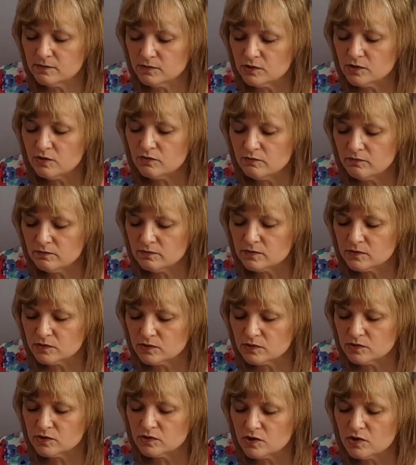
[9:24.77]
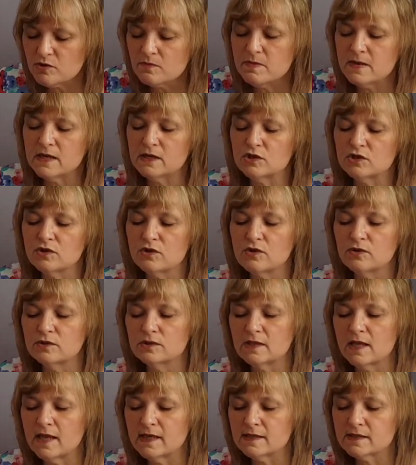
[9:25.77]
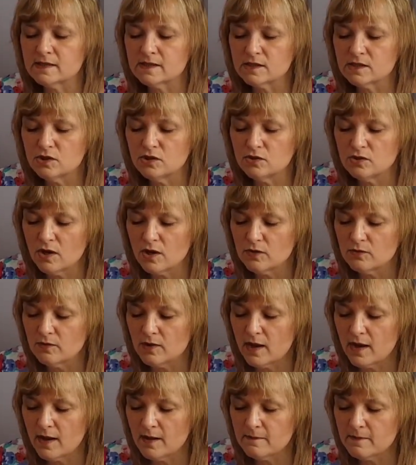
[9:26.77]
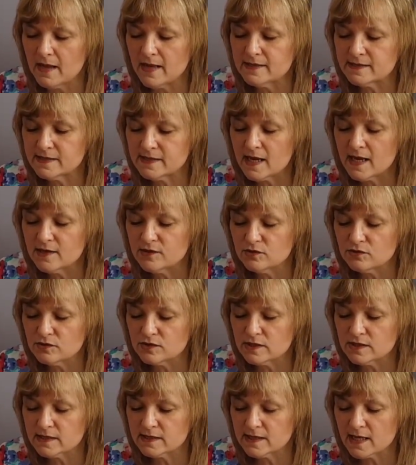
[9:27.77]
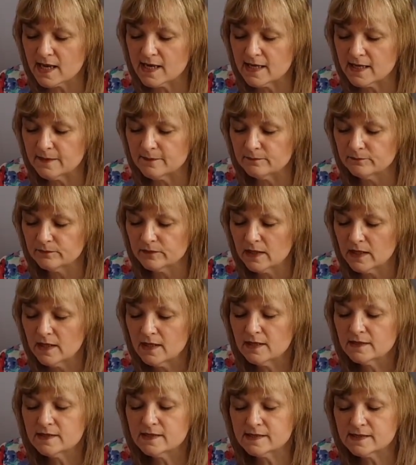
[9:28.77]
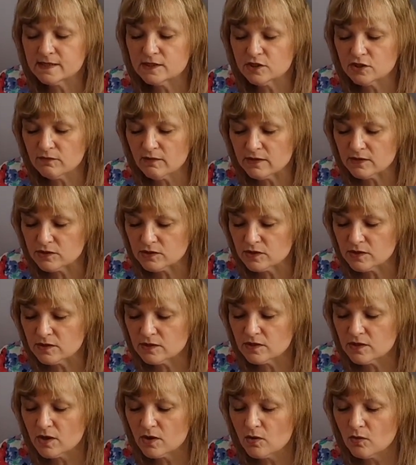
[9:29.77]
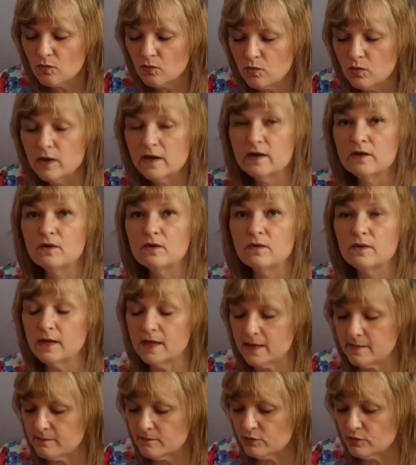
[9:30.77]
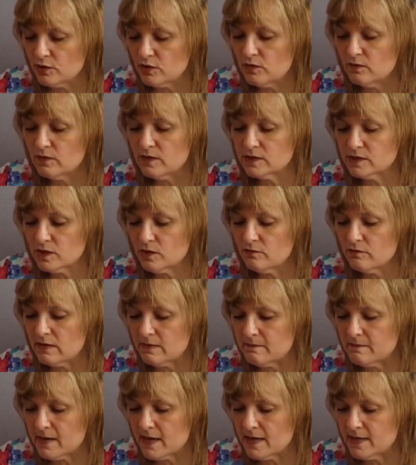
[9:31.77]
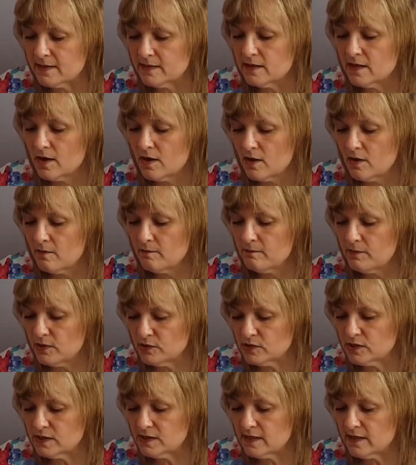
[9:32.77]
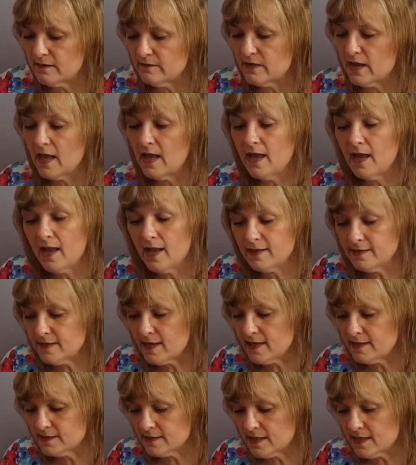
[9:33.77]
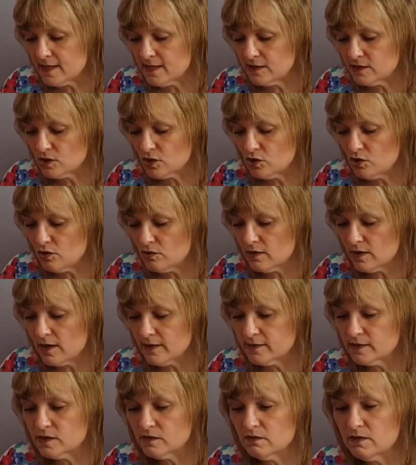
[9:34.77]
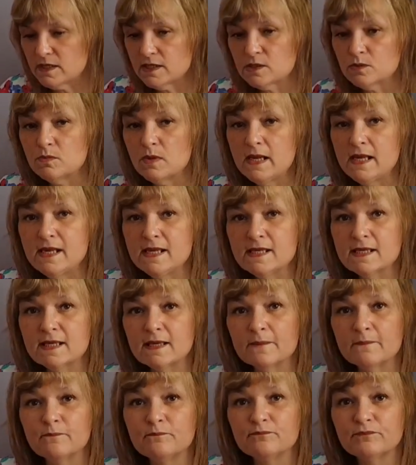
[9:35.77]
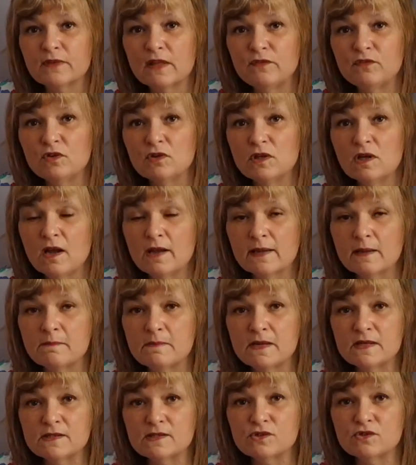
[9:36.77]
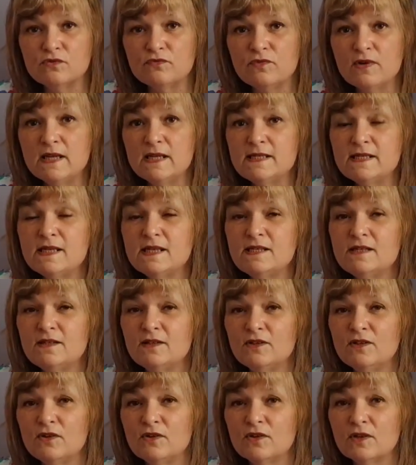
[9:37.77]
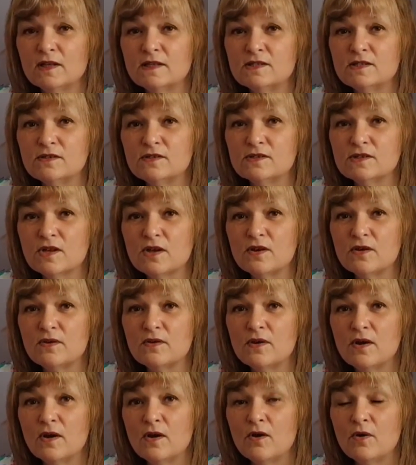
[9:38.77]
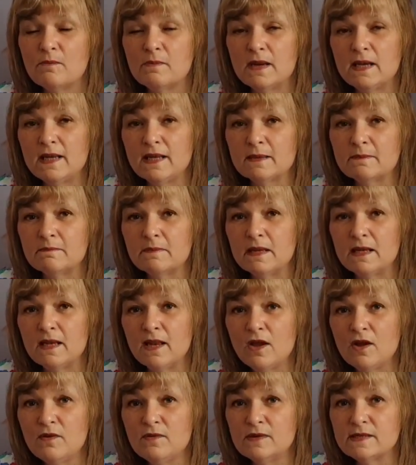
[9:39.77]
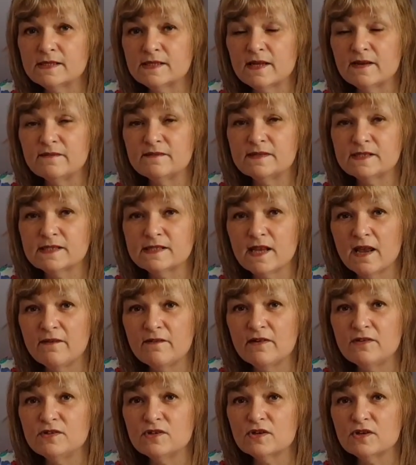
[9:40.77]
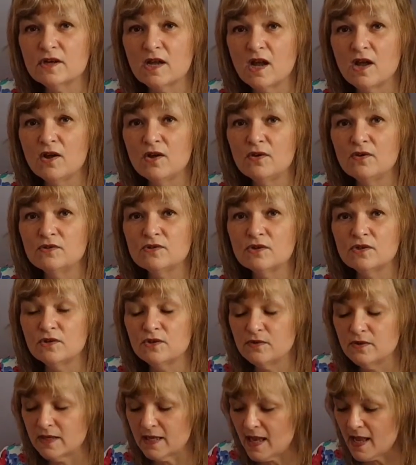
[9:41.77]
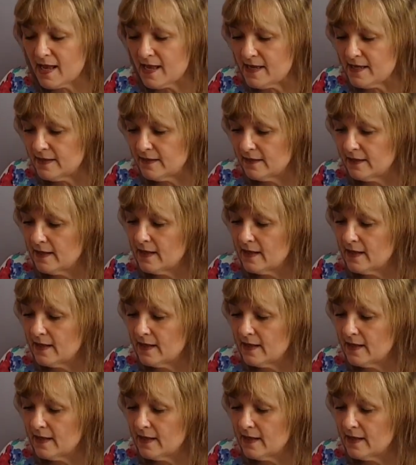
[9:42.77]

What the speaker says: do be assured that, you know, as the angels are saying, the situation will improve, so remain positive. And that is your guidance for this week. If you'd like a personal reading, you can do so on my link below at sarahstarot.co.uk.